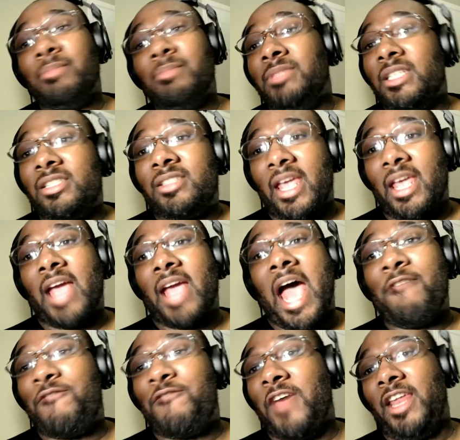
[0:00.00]
just saying, I
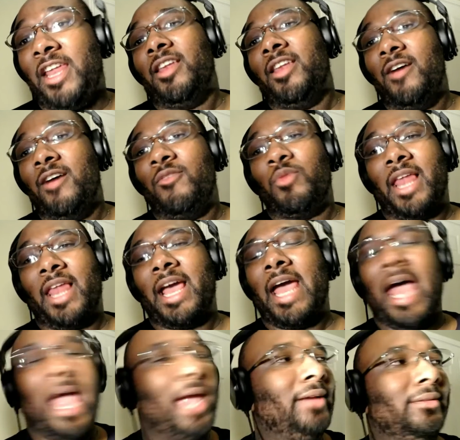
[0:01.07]
fell in love with
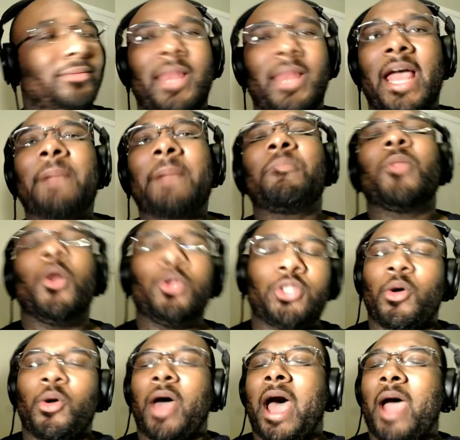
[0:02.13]

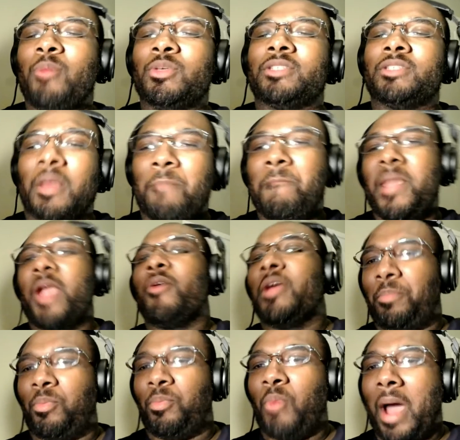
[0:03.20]
so I was married.
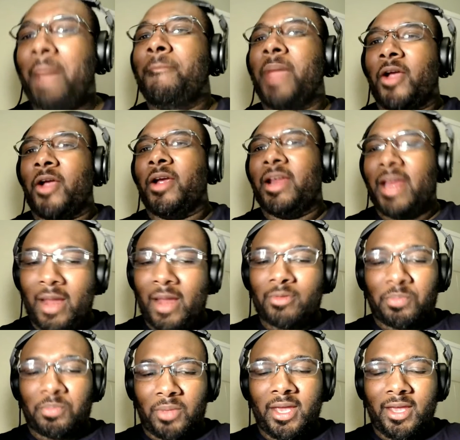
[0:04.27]
I'm married, and I was
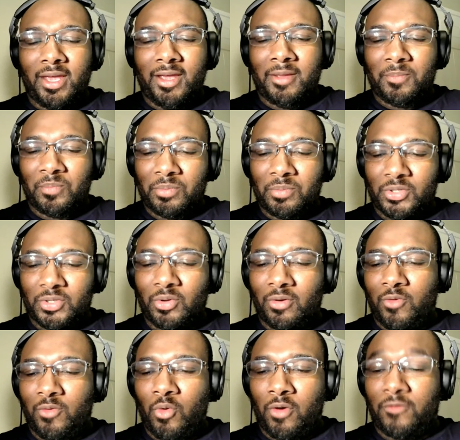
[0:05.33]
playing Persona
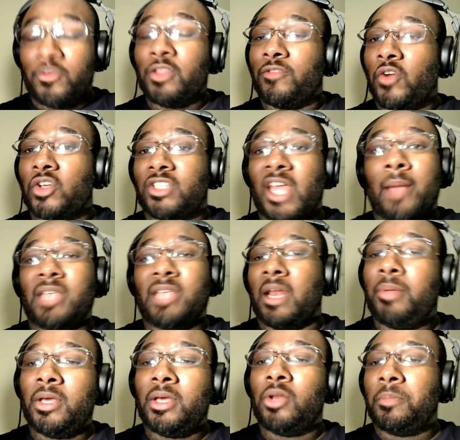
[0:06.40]
4 for the first time because I didn't
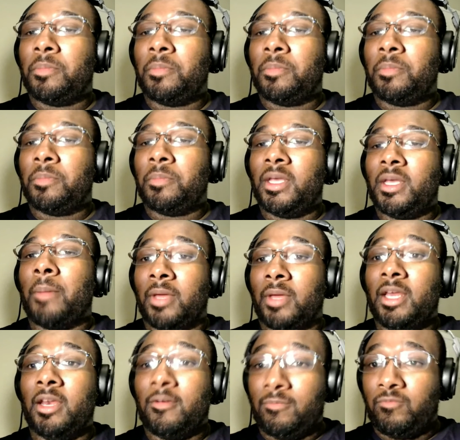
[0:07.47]
play it on the PS2. I
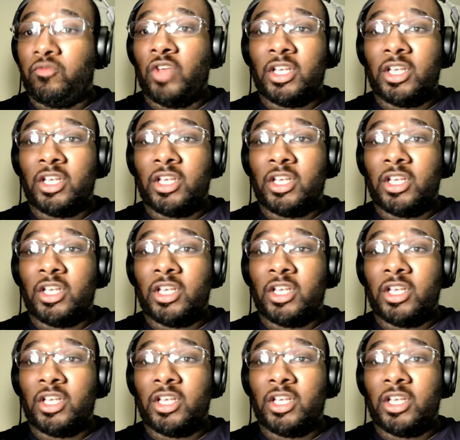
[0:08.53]
played it